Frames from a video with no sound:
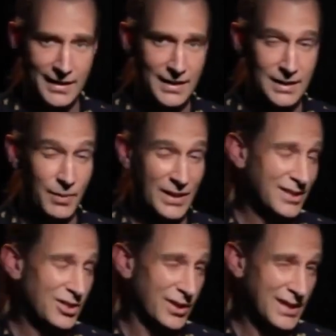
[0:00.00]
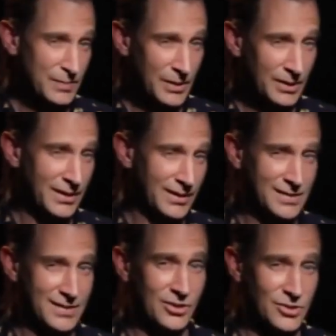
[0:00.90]
it depends on your
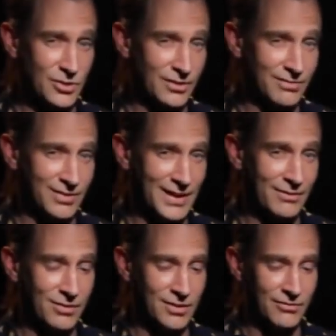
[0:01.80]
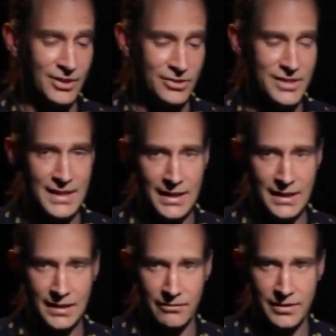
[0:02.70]
experience and your sort of level of
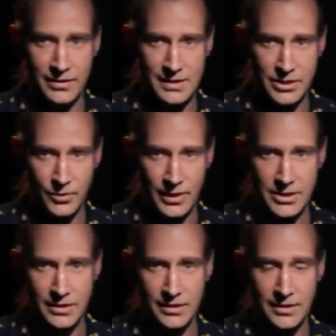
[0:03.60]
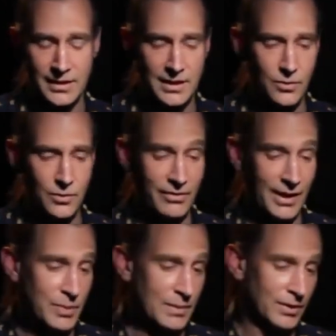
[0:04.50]
understanding of the situation. We've
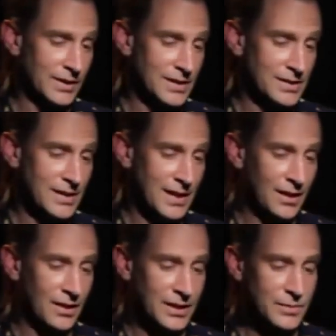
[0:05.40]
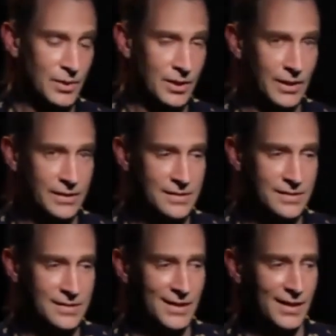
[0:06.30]
had people in these AR
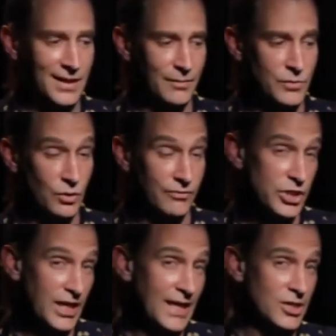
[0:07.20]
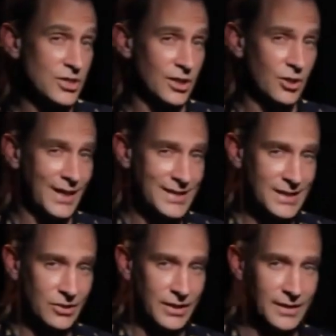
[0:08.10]
experiments sort of change their
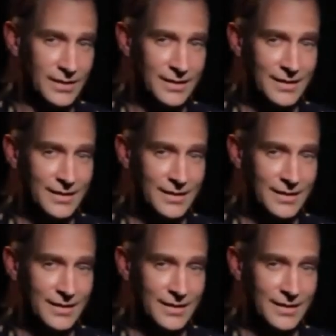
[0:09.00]
criteria